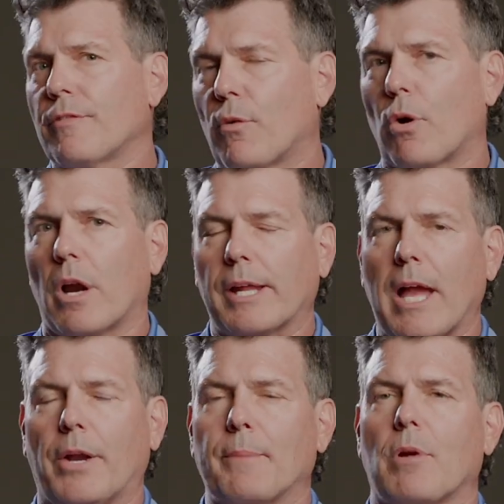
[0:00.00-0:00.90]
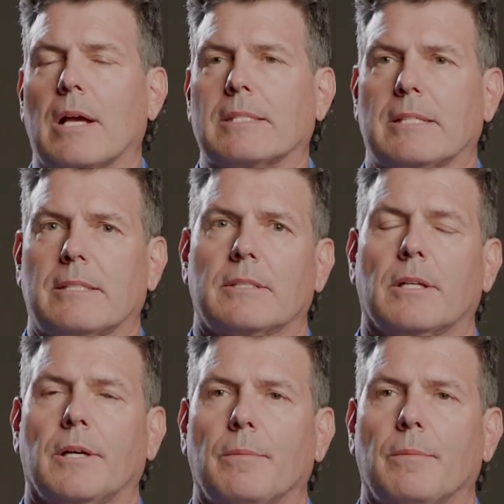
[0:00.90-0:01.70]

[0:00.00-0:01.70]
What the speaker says: for our accounting processes